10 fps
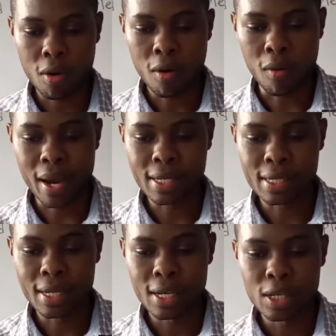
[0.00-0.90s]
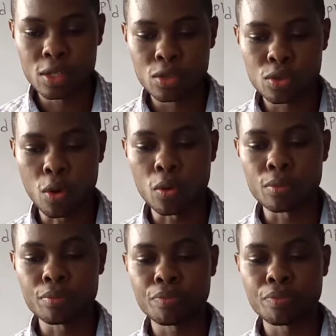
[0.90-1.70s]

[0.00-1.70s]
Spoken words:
Alright? So,